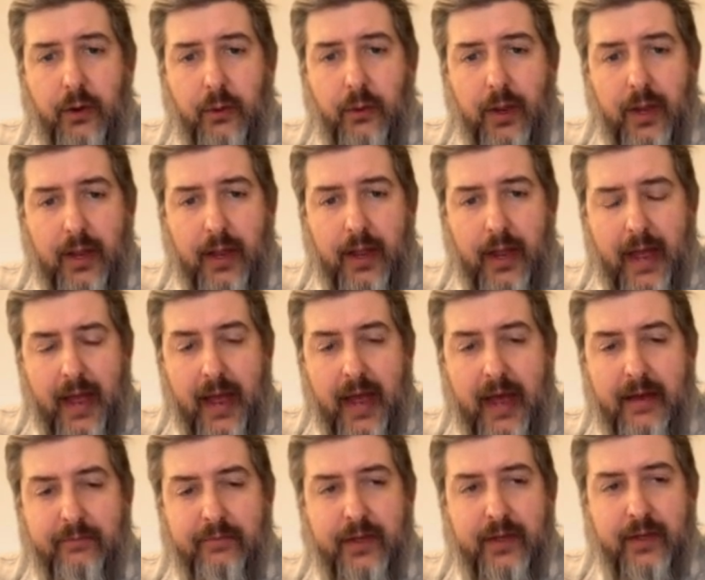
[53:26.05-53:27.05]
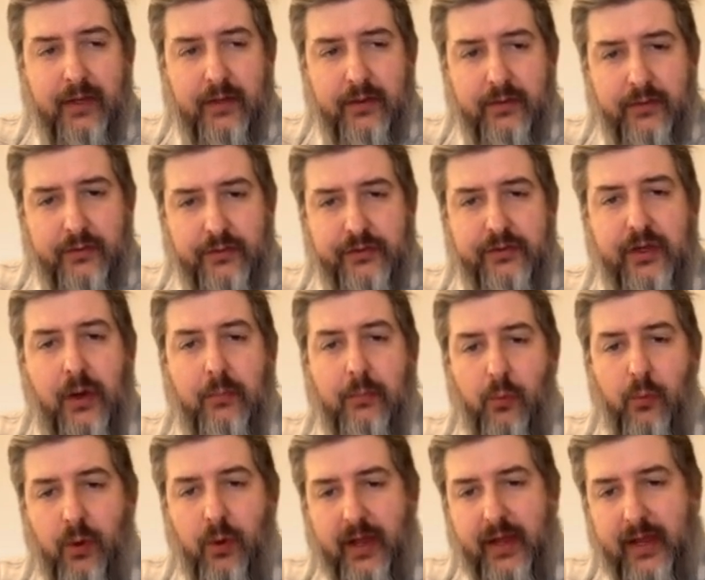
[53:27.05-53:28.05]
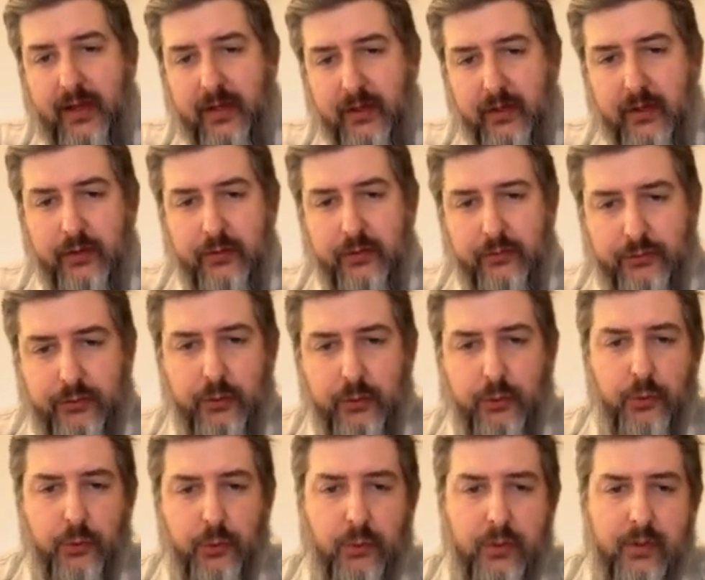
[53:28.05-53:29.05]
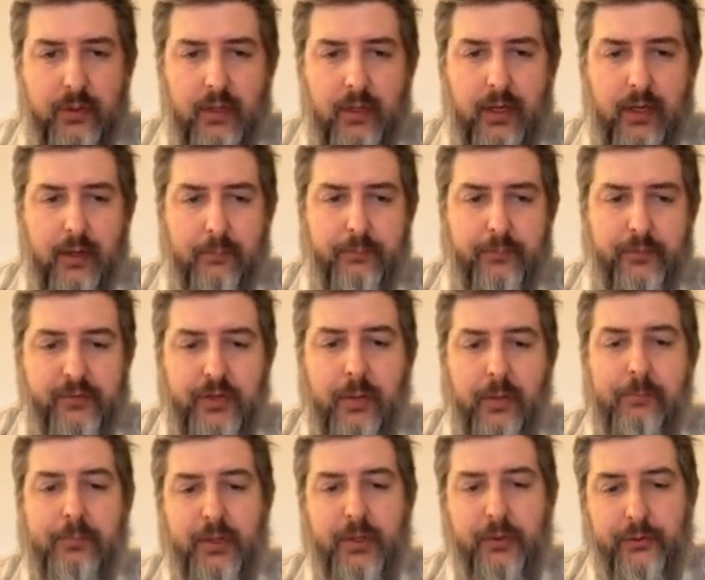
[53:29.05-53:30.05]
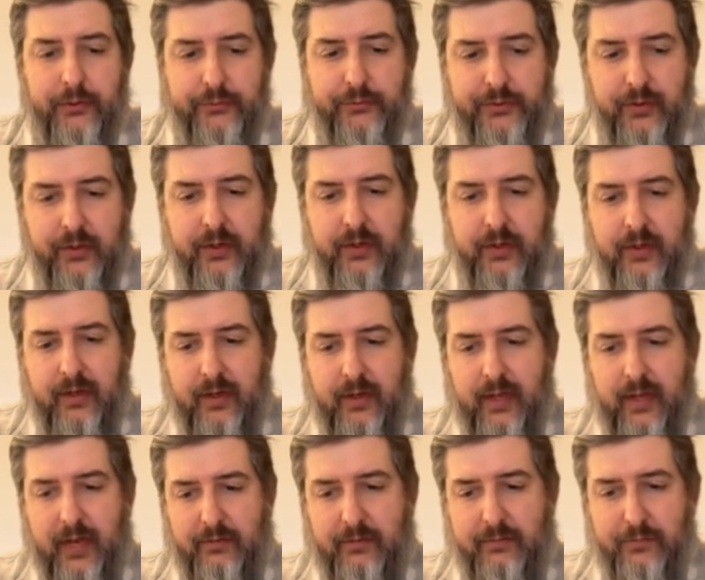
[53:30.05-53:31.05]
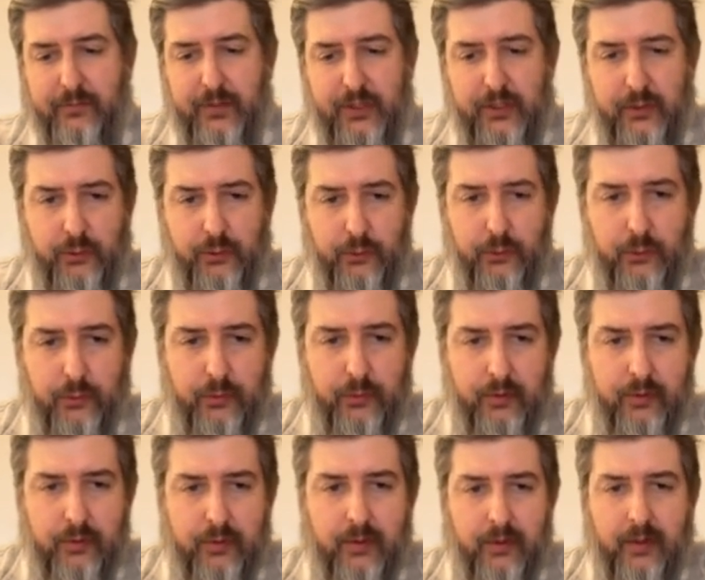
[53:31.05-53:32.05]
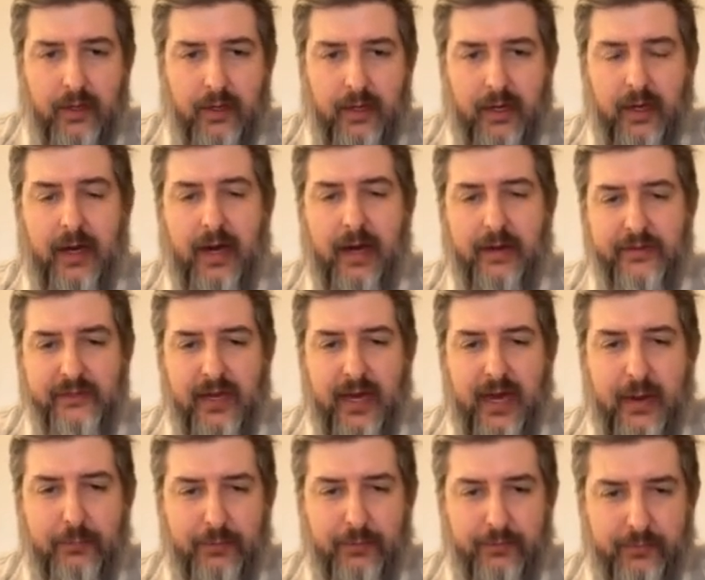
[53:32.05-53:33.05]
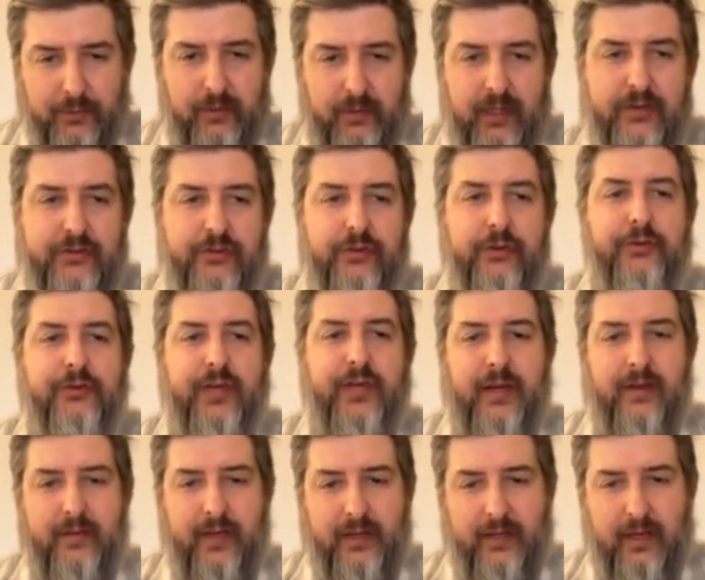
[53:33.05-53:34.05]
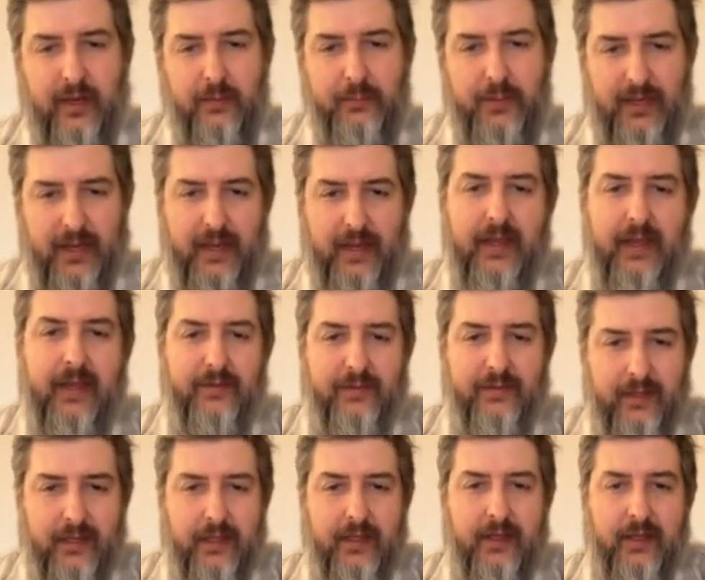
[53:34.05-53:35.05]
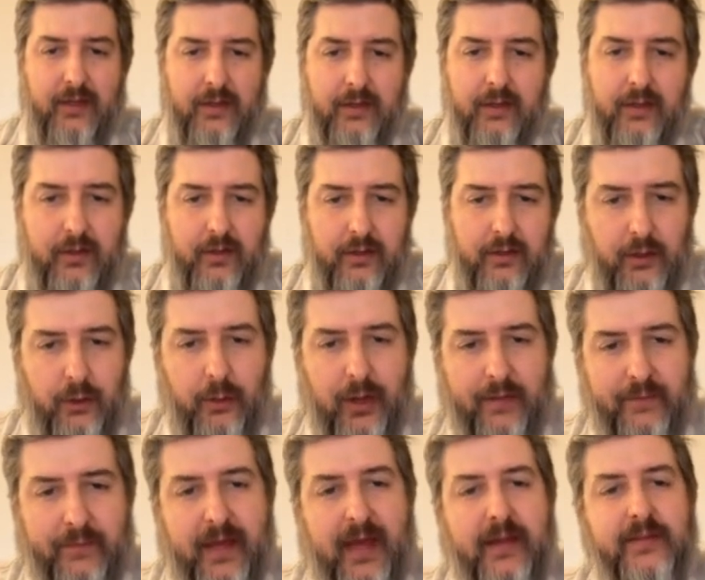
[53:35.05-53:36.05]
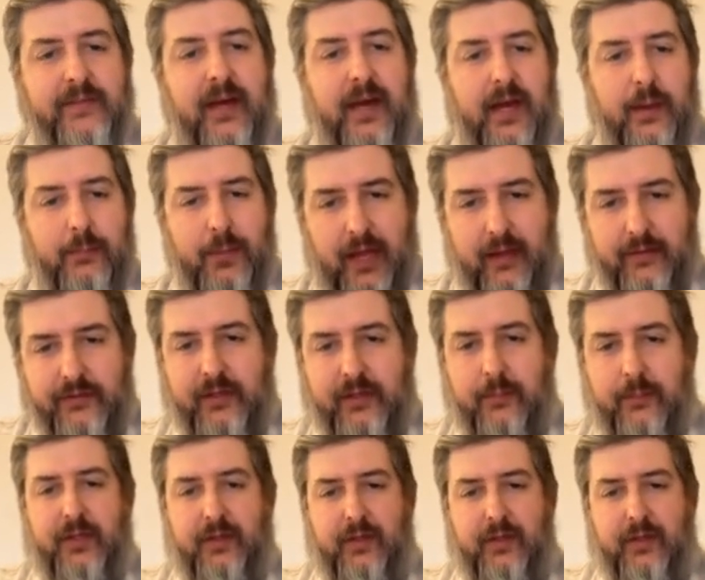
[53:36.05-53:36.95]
having some way to build a view on top of relational data that can be handed in, at that time, and something that can